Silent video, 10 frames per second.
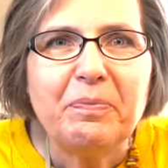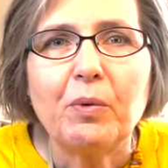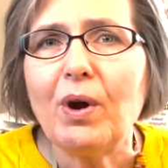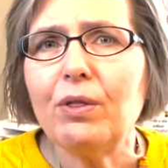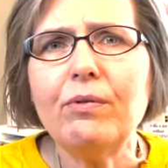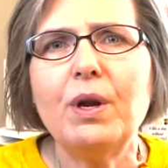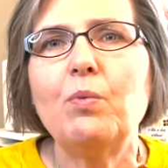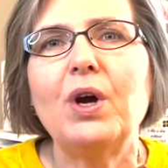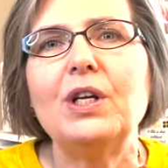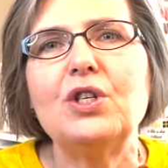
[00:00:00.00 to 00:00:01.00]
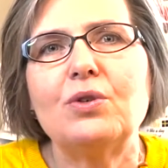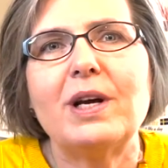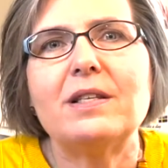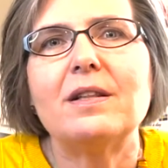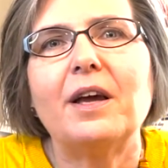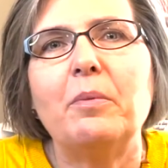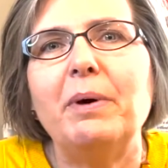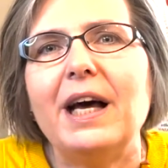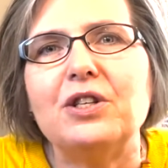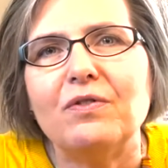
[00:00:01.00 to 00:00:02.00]
Rather than wearing stress like a
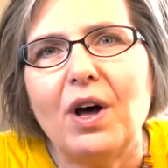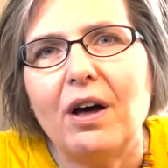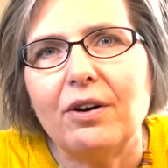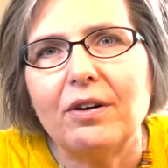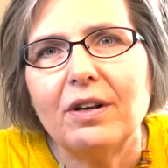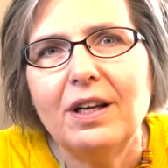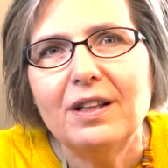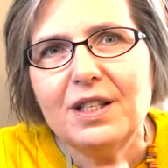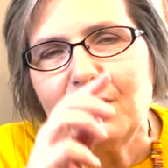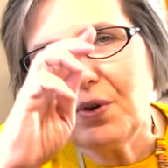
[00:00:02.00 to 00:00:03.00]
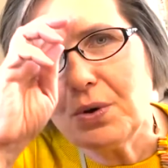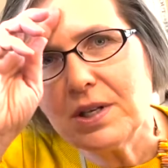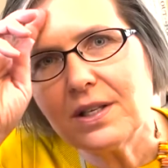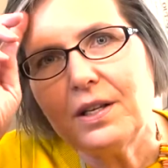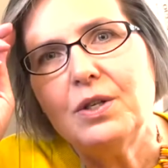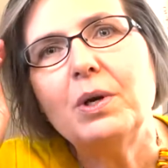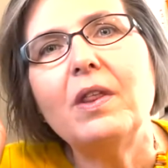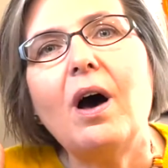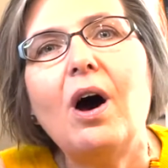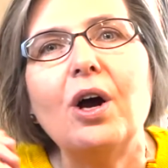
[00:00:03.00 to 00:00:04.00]
badge of honor, let's focus on doing
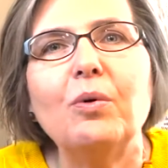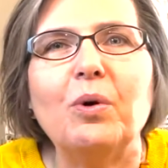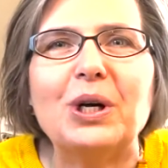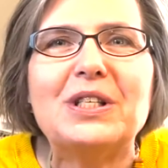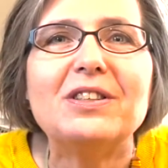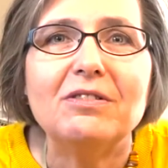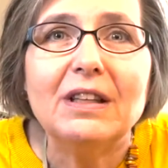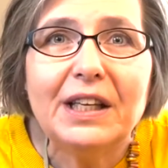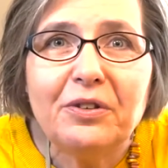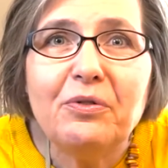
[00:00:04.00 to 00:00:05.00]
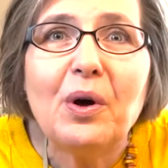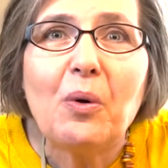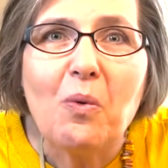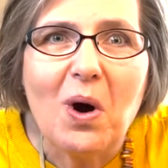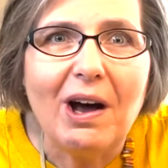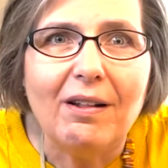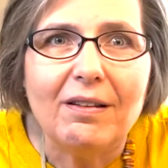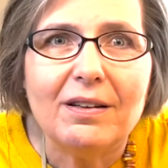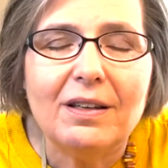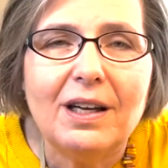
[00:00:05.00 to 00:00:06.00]
the heart work to live well.
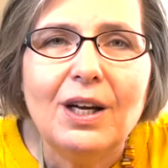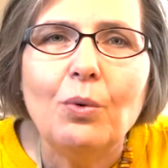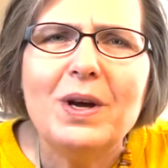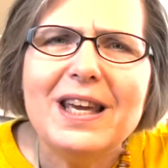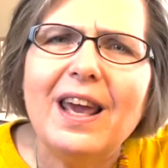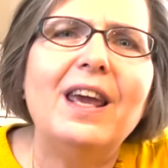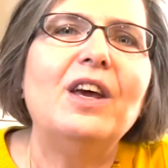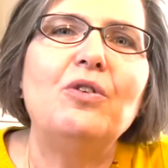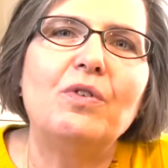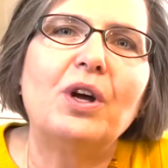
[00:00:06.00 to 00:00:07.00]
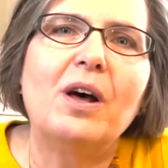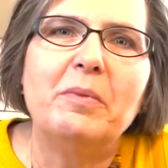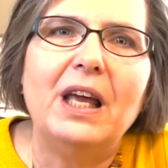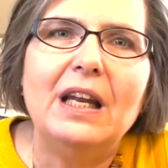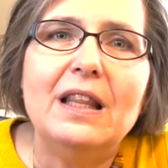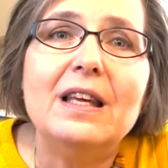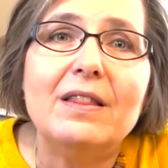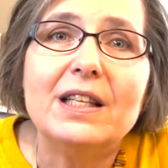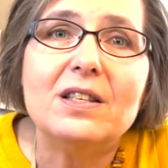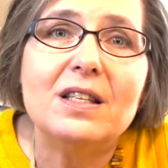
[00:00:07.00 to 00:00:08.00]
We can overcome anything
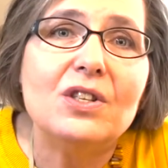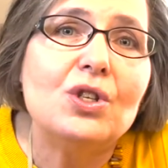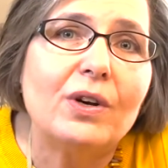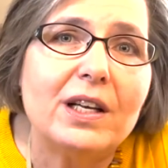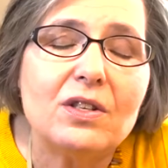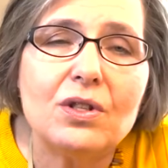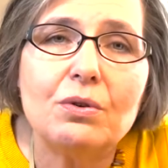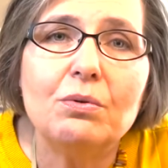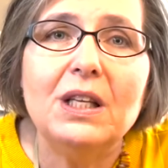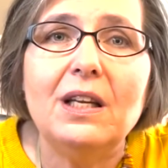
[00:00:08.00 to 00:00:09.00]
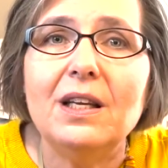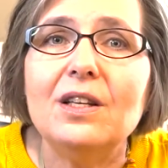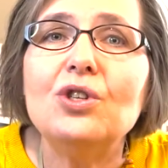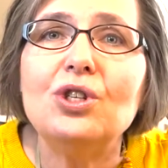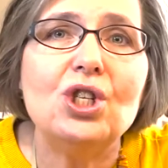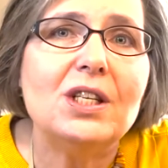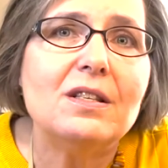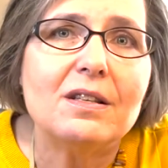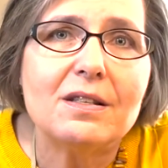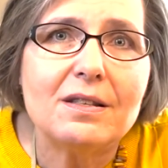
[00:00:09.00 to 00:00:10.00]
that's distress through leaning into
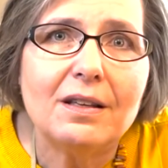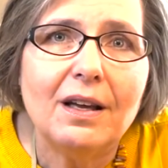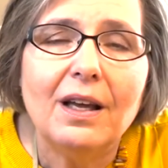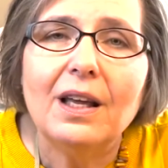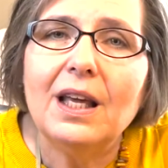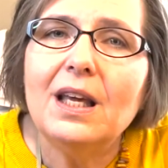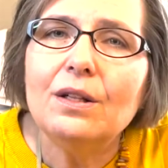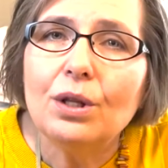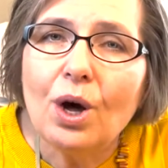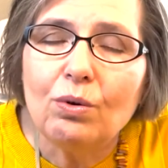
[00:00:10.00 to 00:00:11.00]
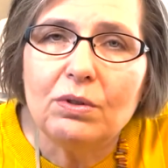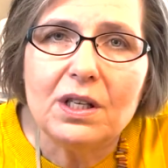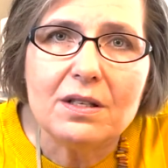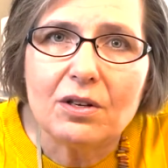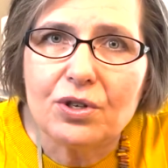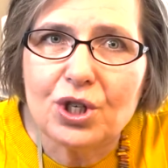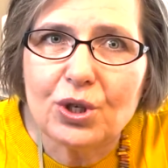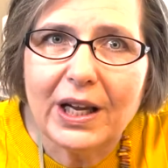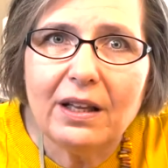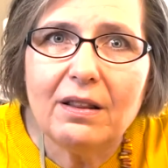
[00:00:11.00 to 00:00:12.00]
Jesus. He alone is our
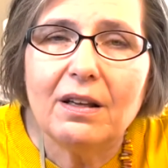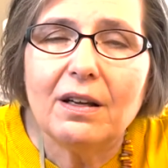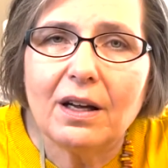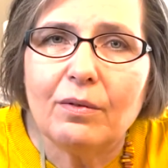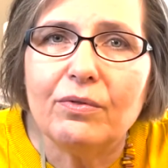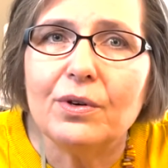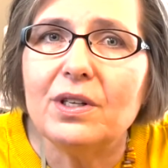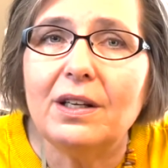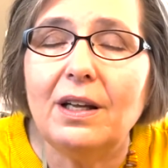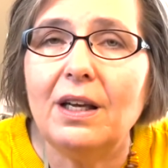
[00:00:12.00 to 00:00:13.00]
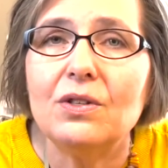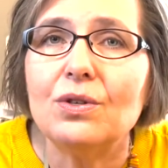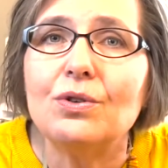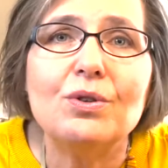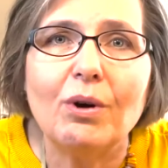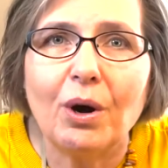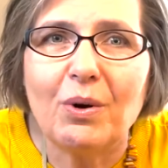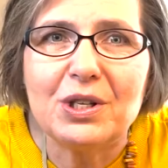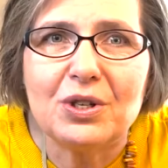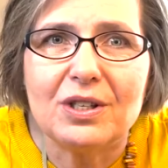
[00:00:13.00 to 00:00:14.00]
strength, comfort, and answer to our
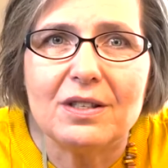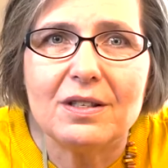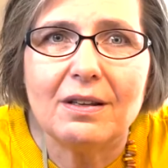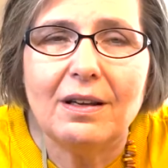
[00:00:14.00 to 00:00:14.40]
questions.